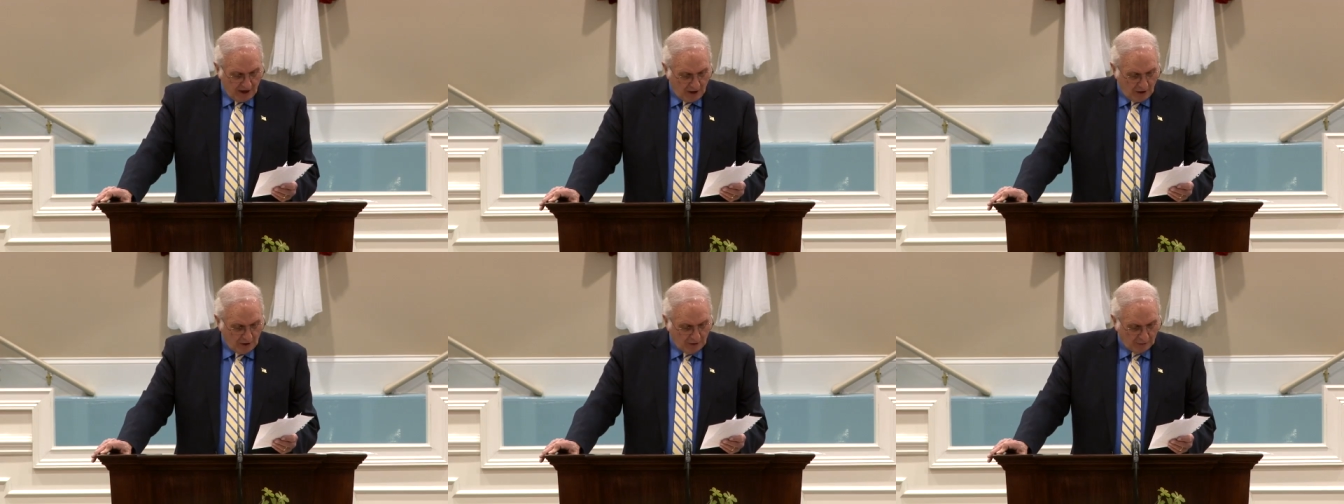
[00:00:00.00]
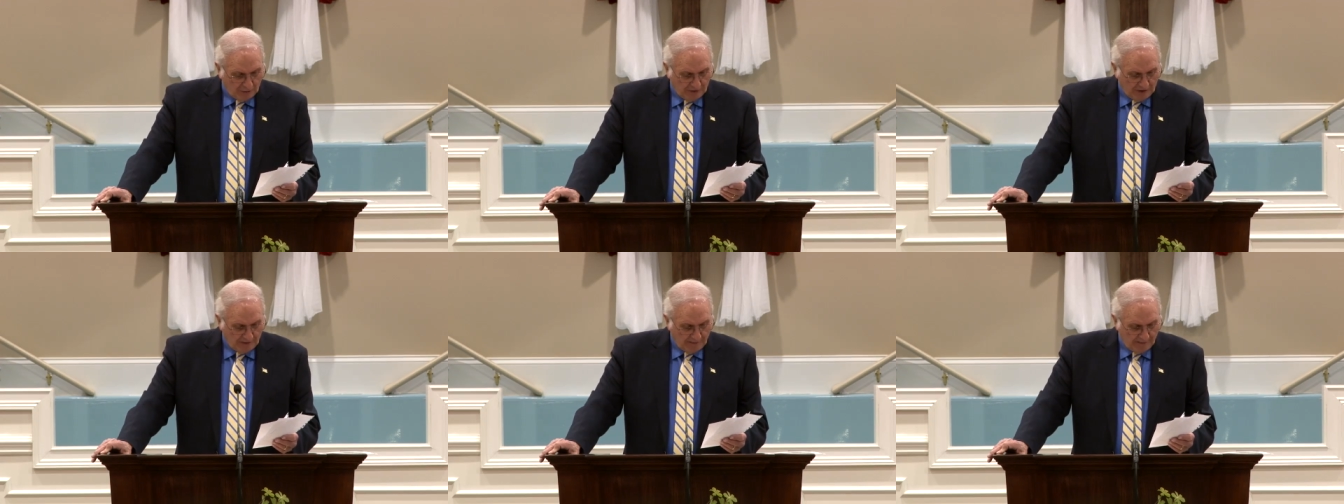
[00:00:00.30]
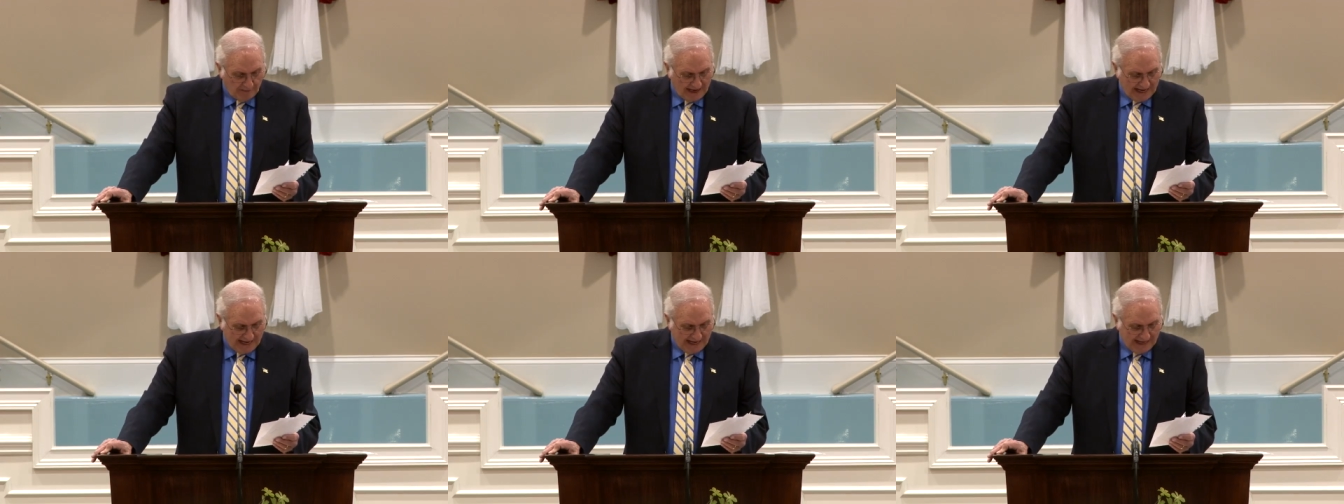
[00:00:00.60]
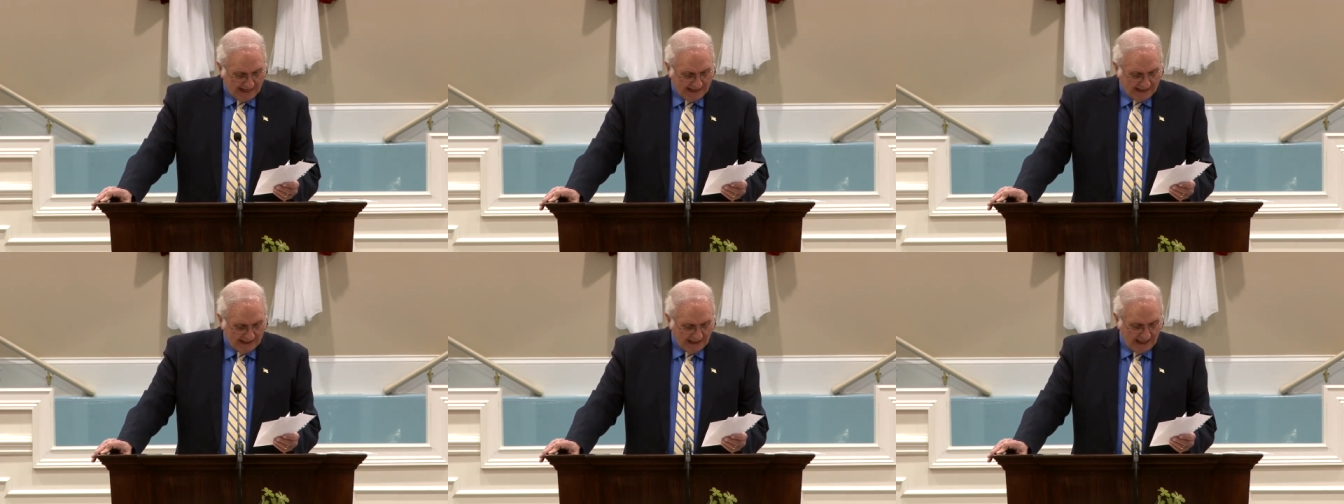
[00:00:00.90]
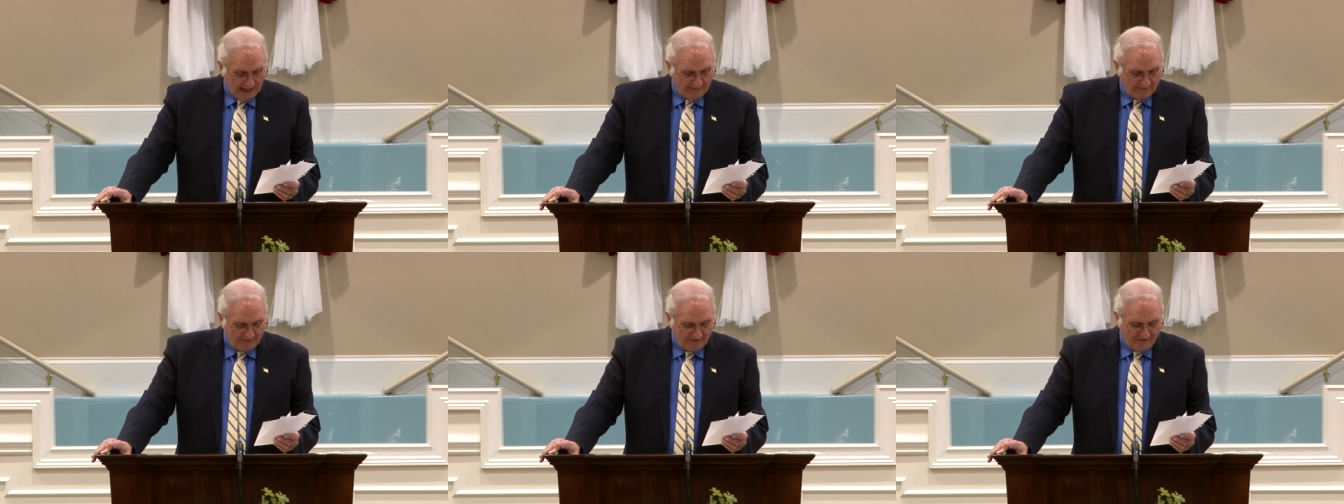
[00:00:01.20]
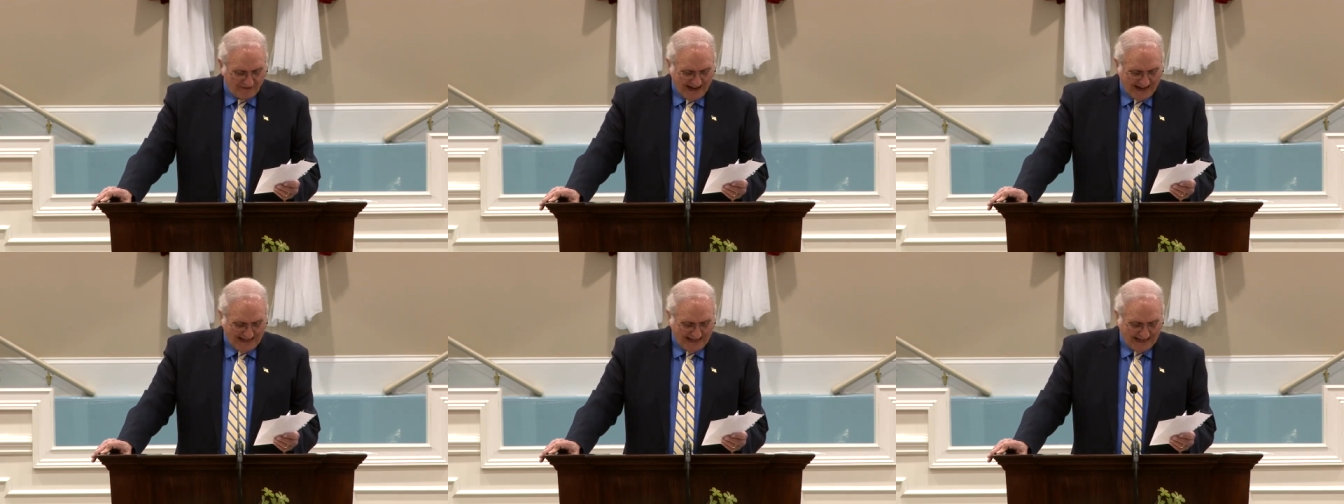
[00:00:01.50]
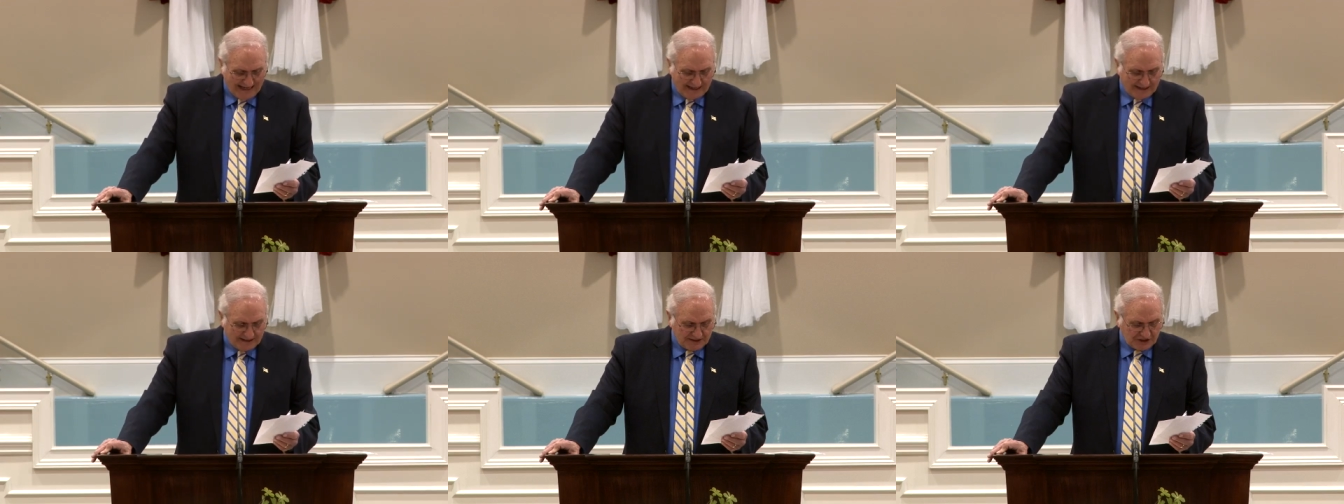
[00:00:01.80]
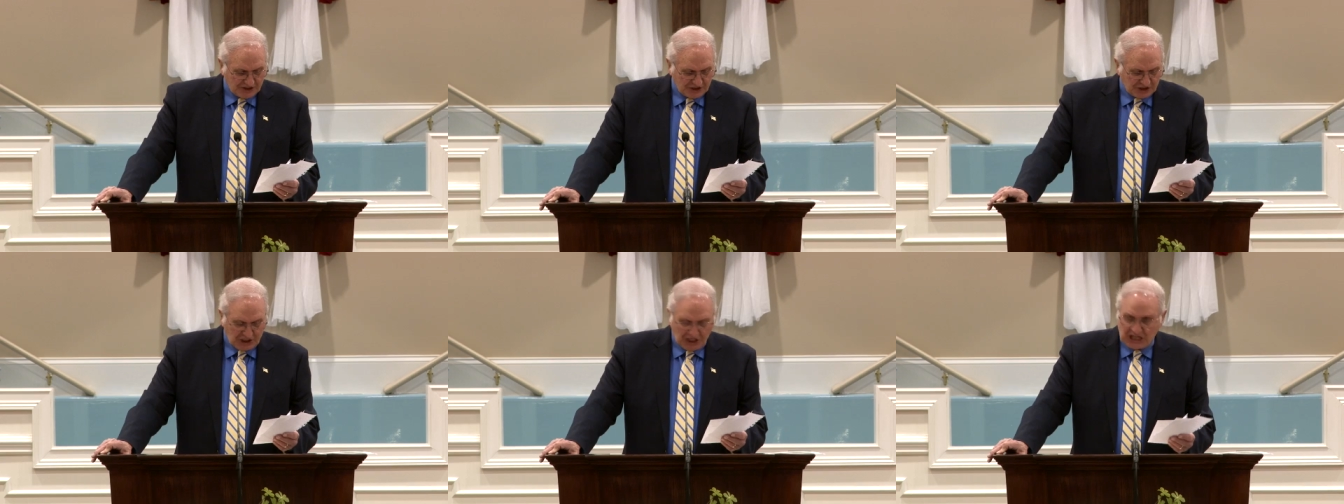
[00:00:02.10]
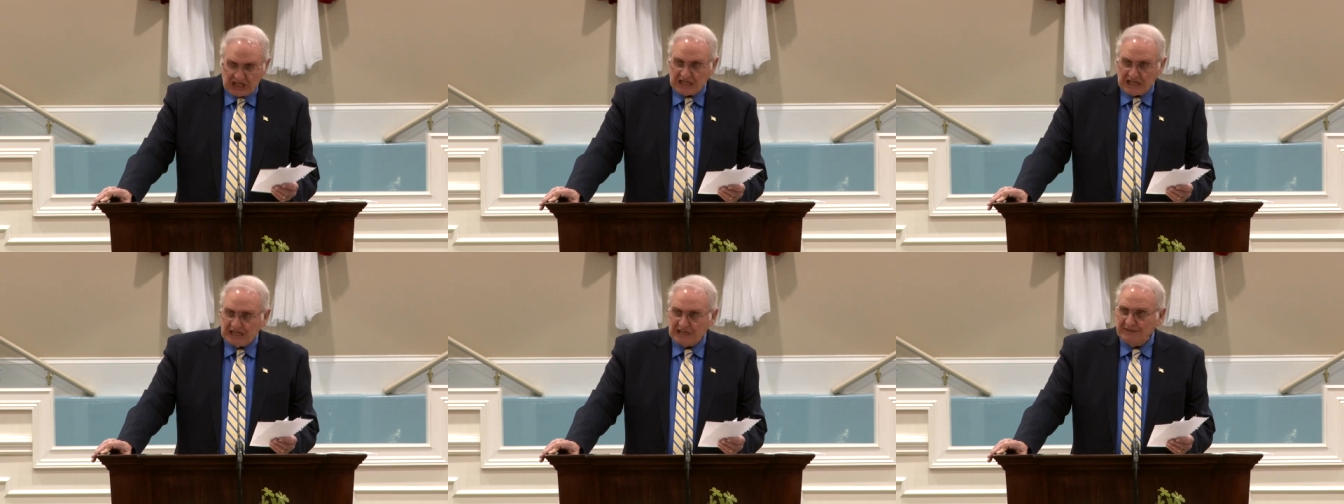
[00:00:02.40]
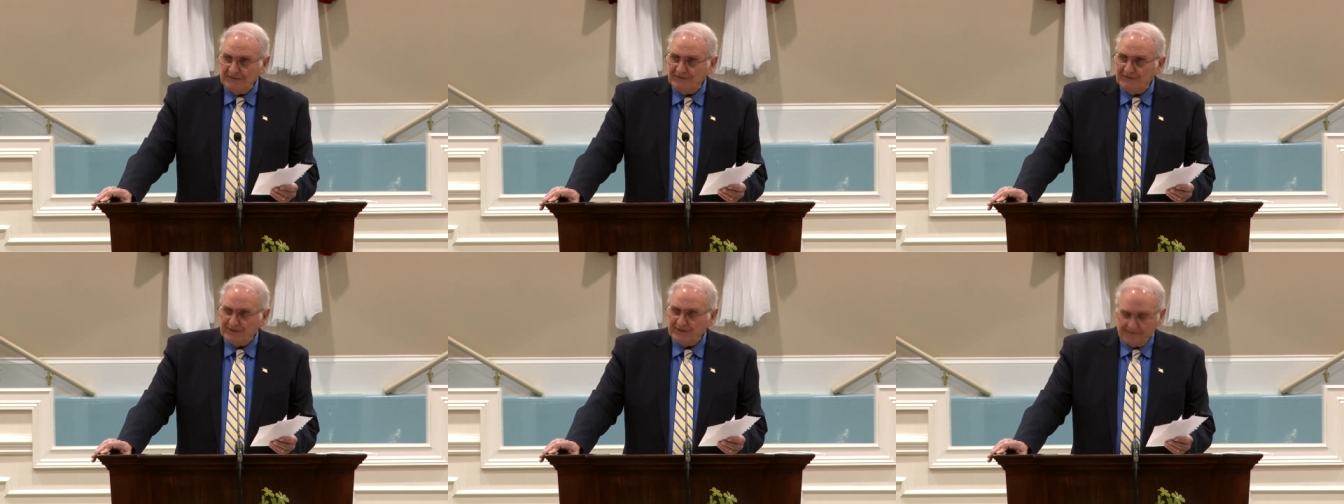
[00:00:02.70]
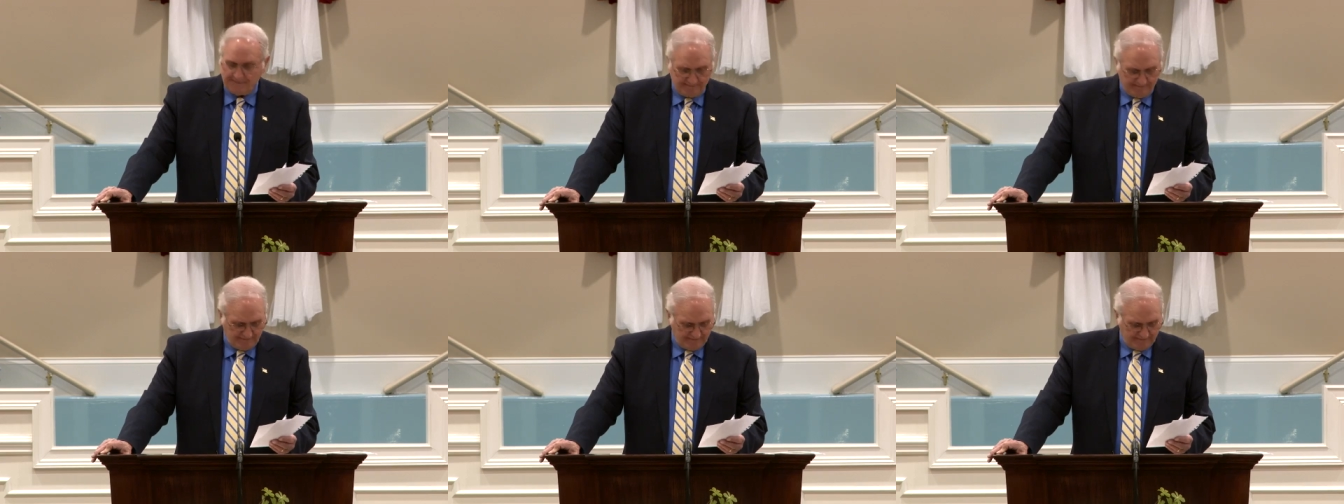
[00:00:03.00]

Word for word: on my lymphatic sleeve,